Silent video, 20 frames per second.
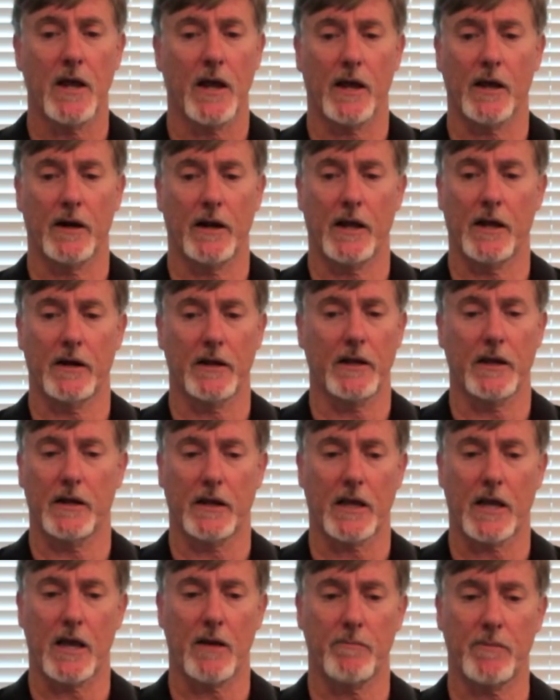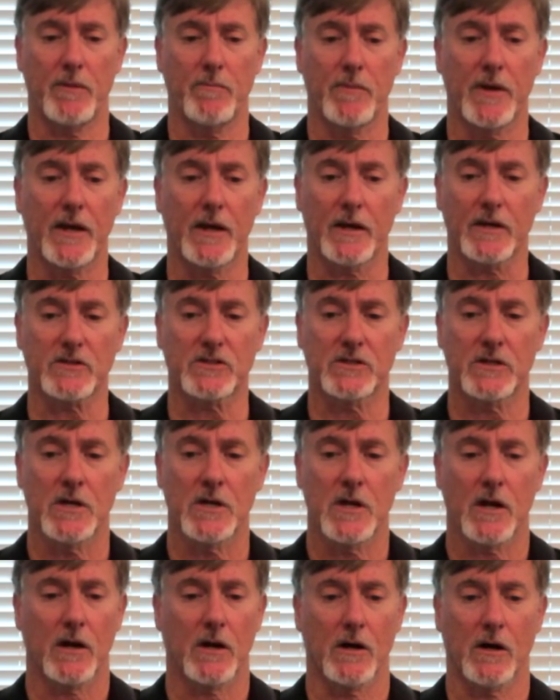And, and again, it can't be
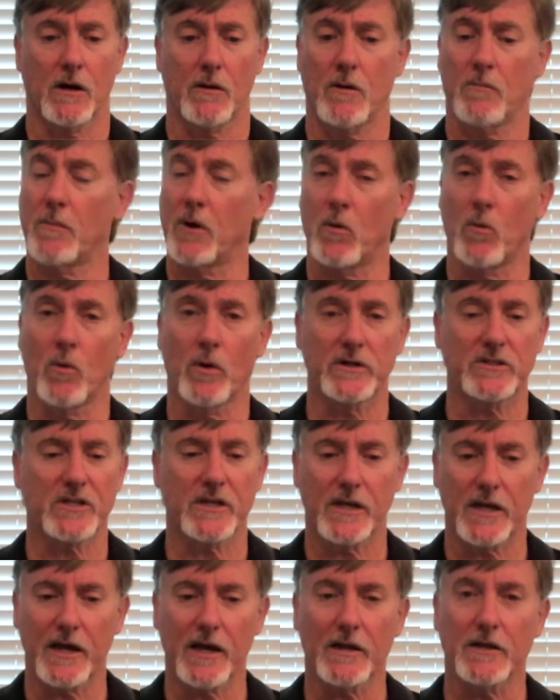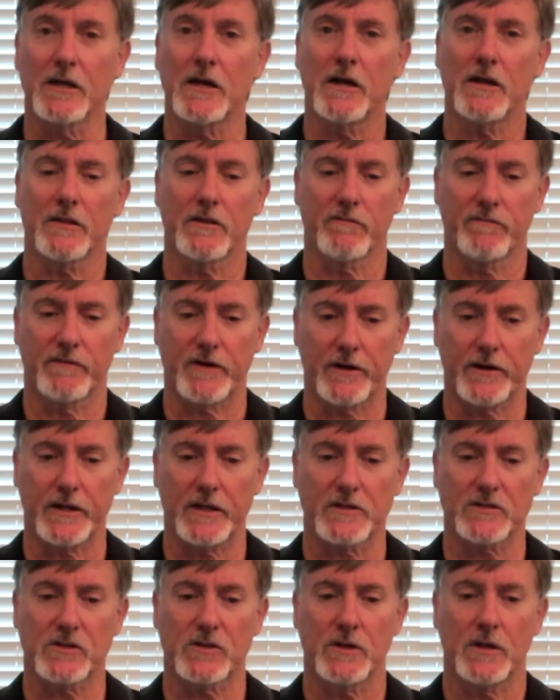mixed. but once again, the
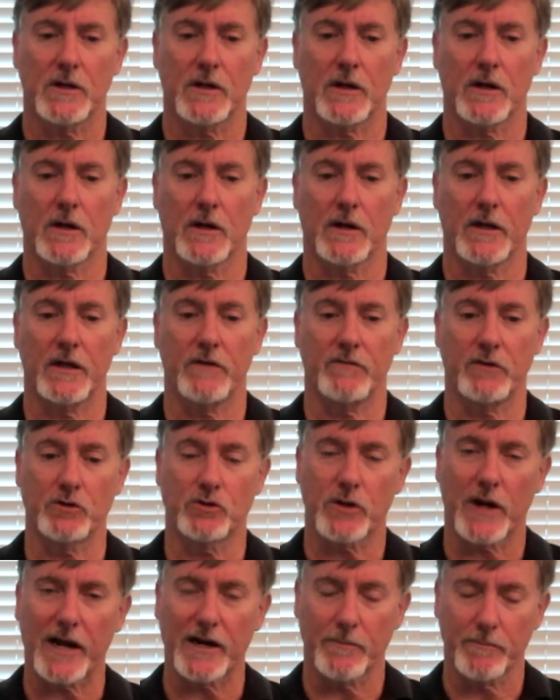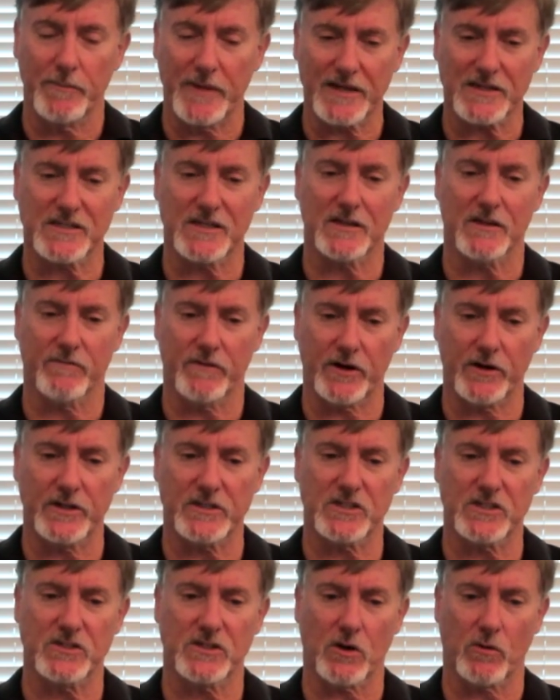variance, if you try to mix it, the
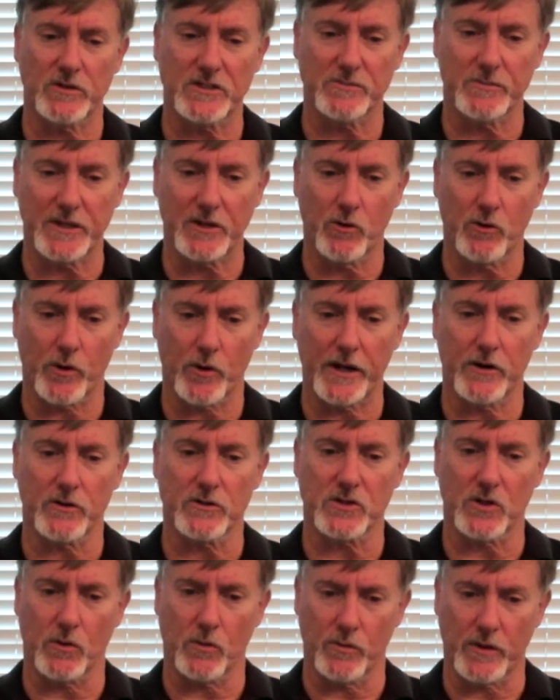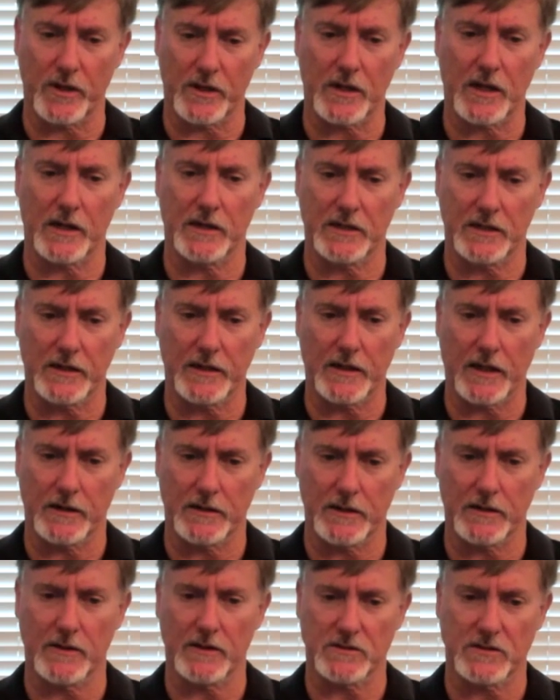variance is always be greater. So that I did, I
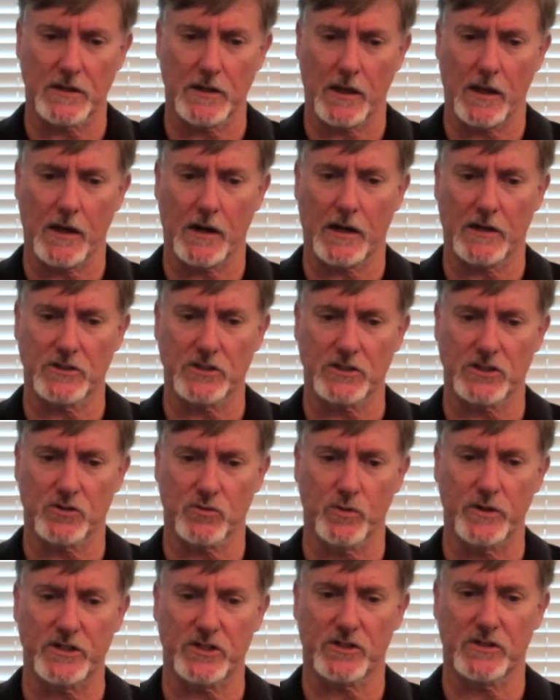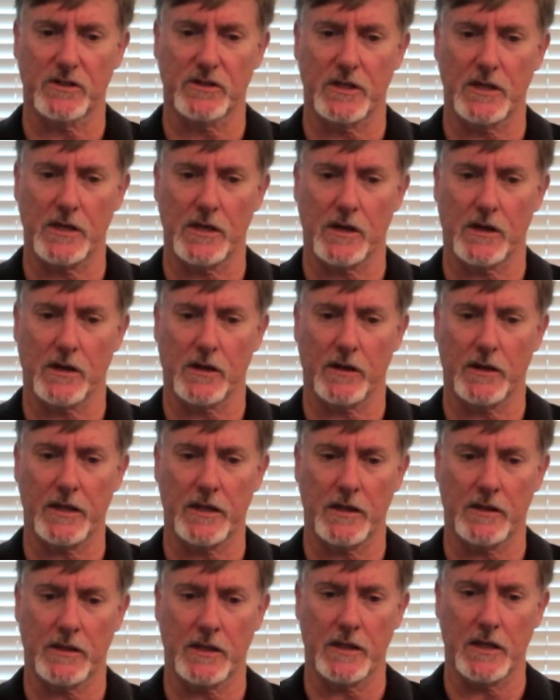did this again. I just switched the,
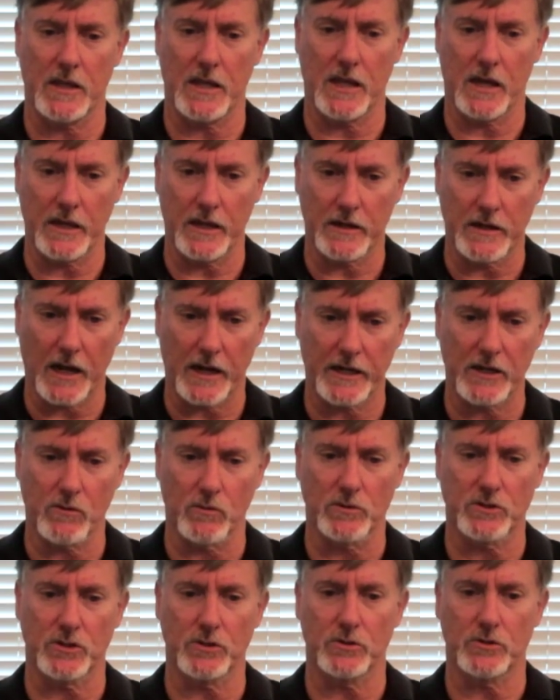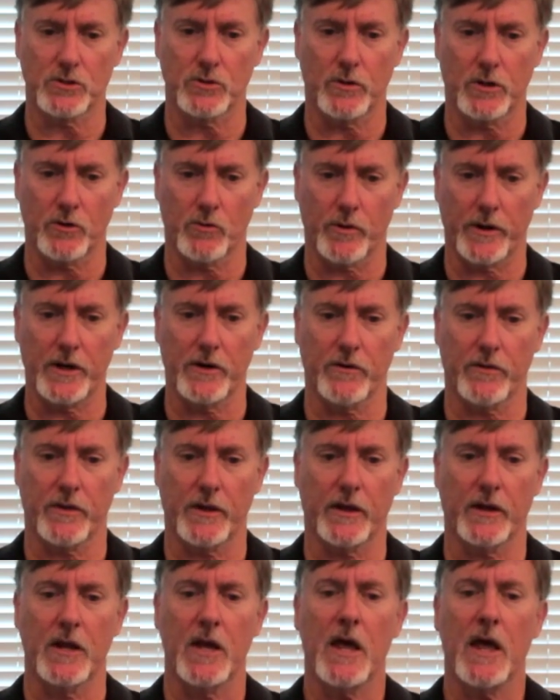the not equal equal to to a greater
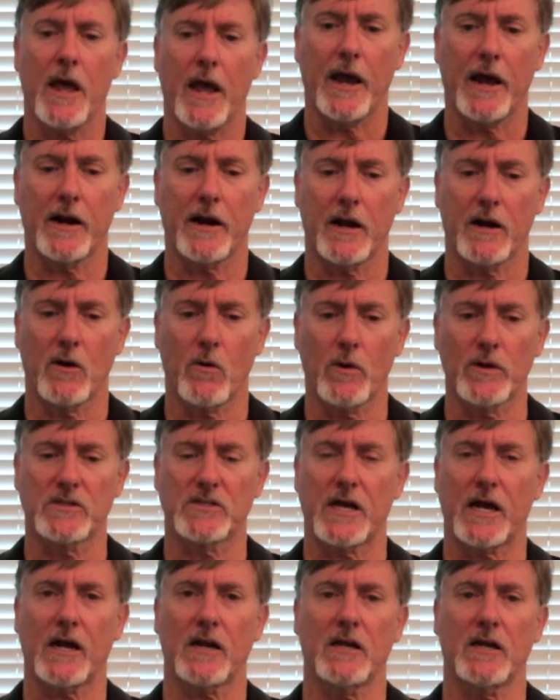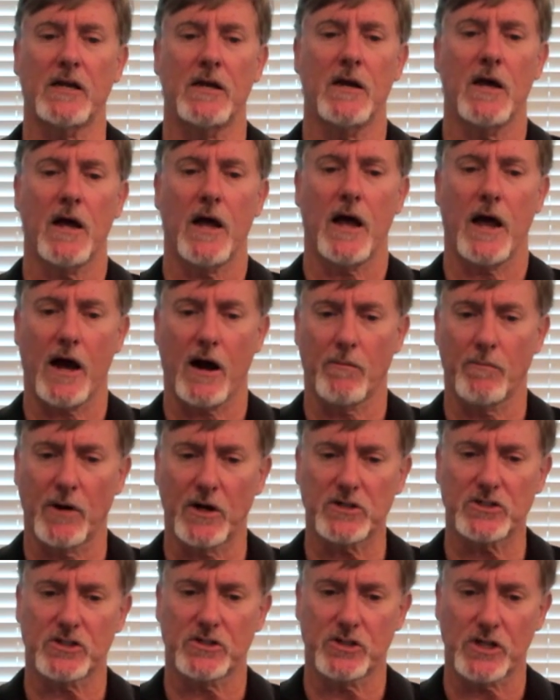than. And I know exactly how
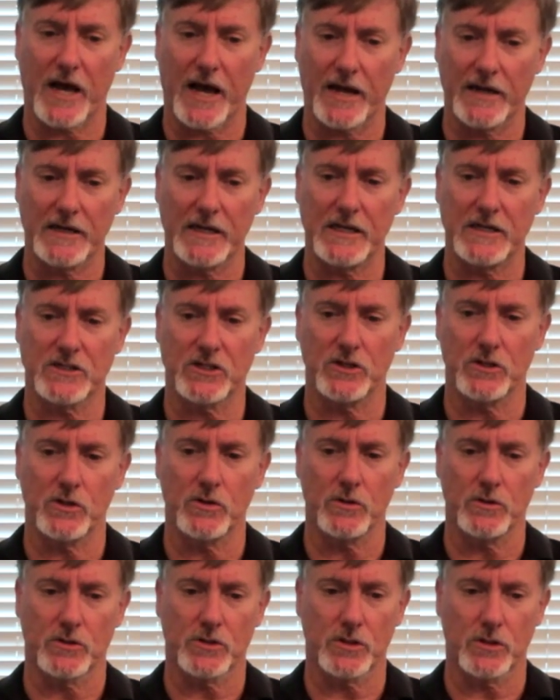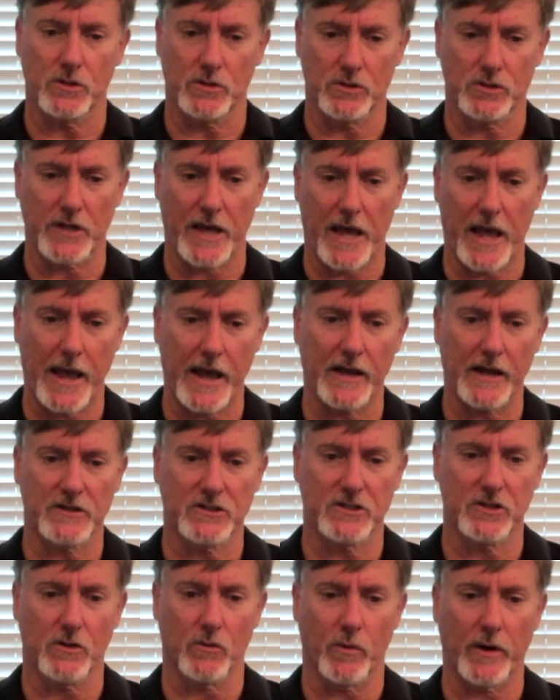much I need to, to, to add
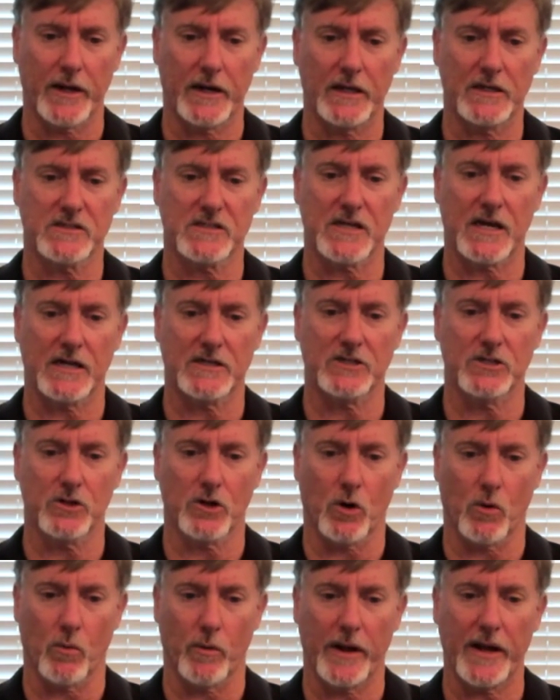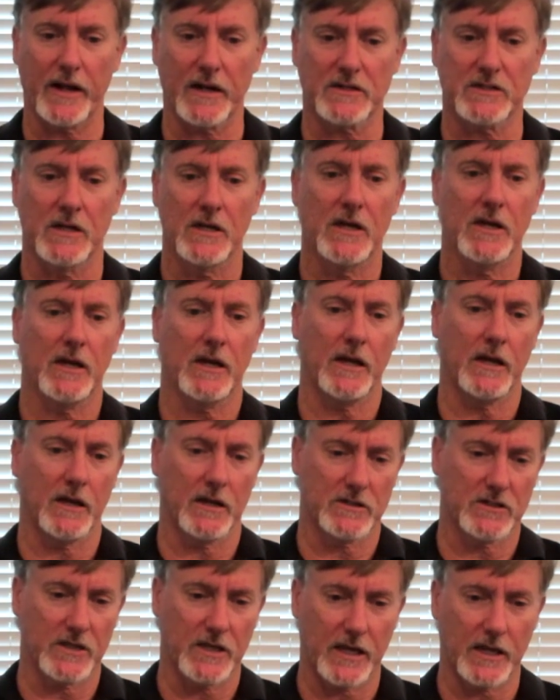to the right hand side to correct,
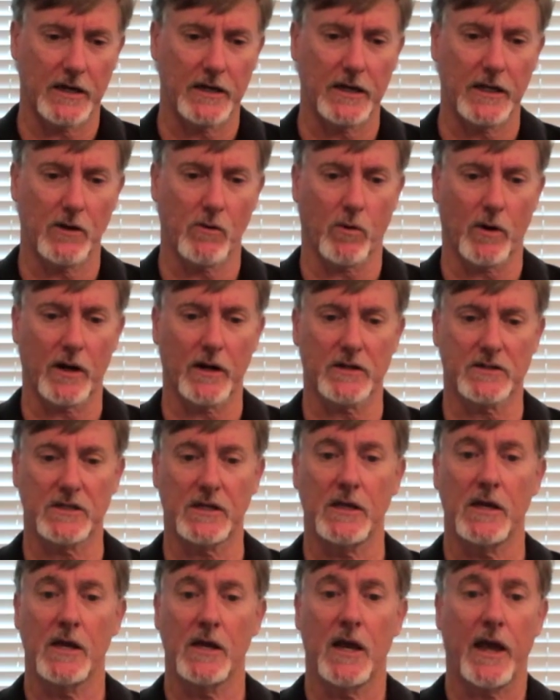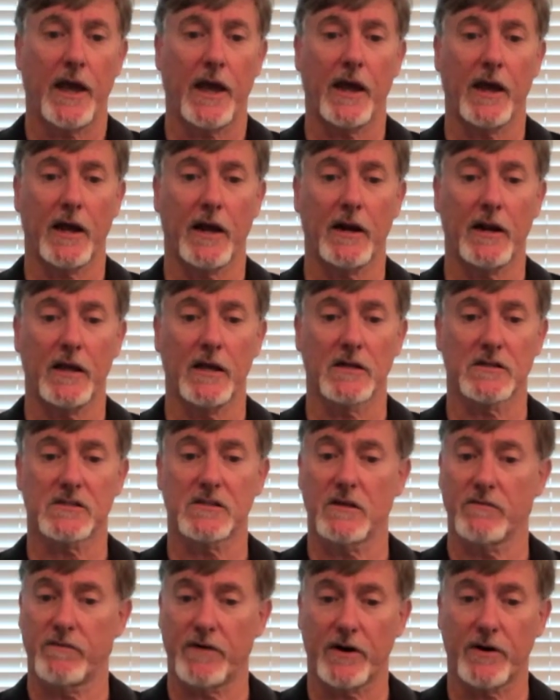uh, to get an equality. And it's
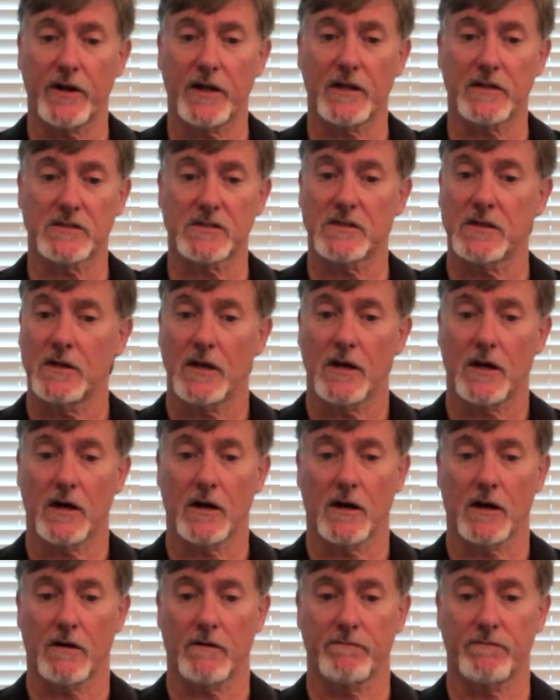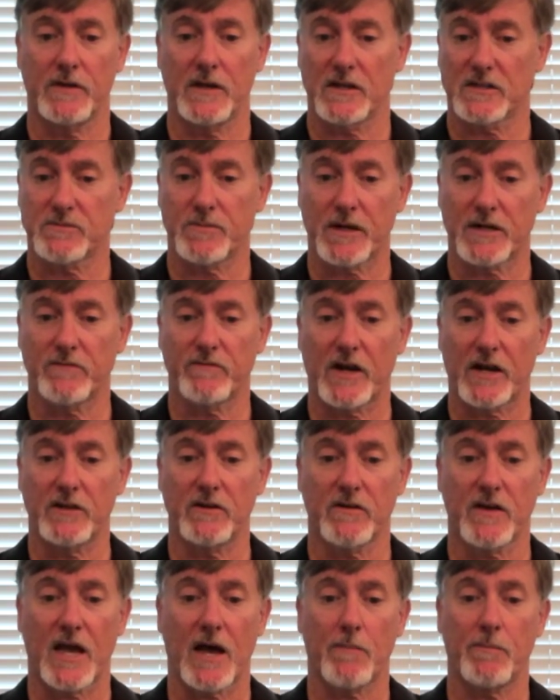the variance of the expected
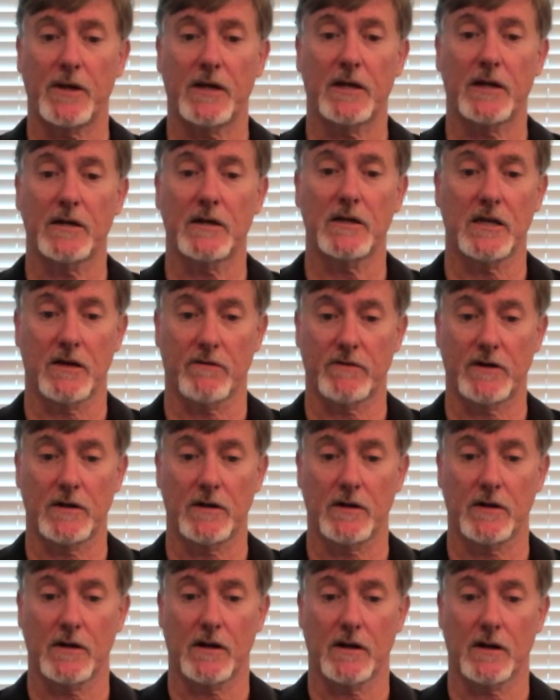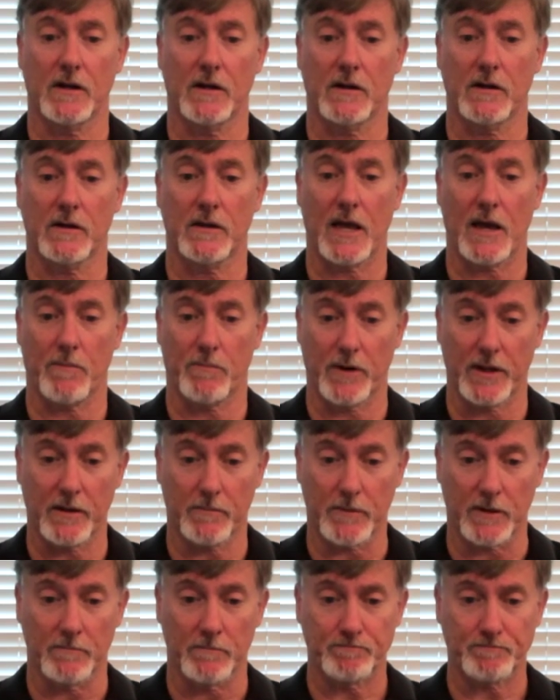value cap n given uh, cap
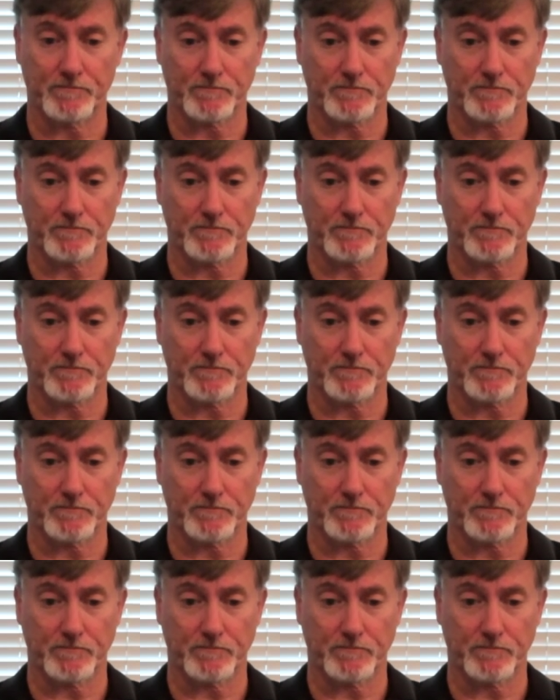lambda.